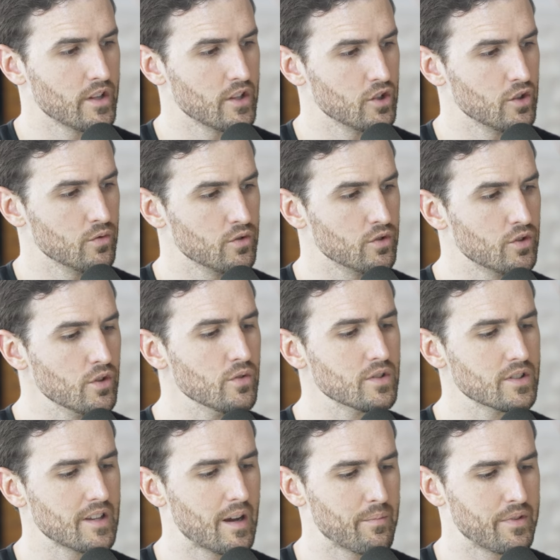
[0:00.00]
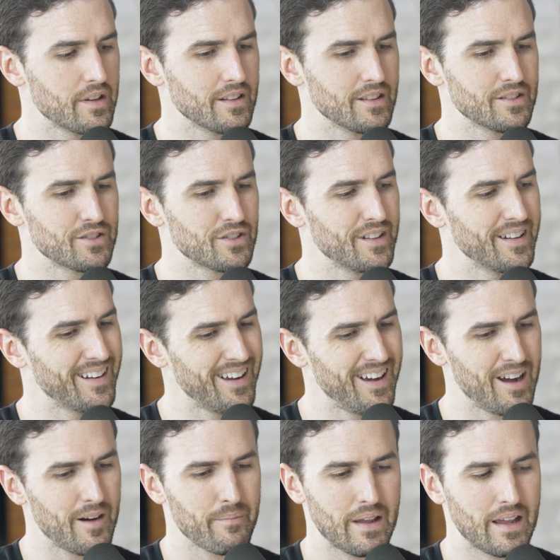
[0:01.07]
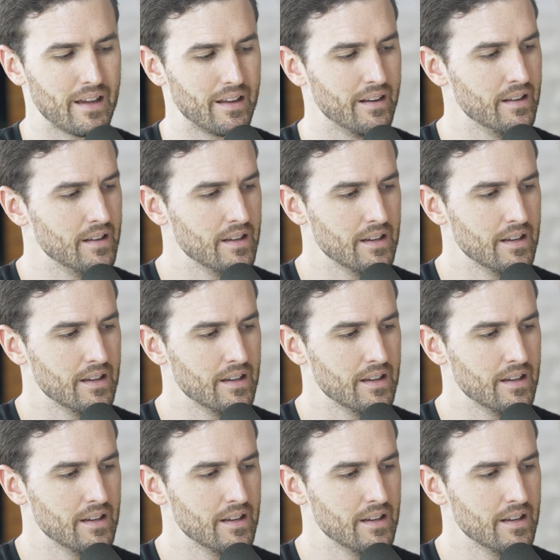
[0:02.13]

that you do something that you're like, oh man,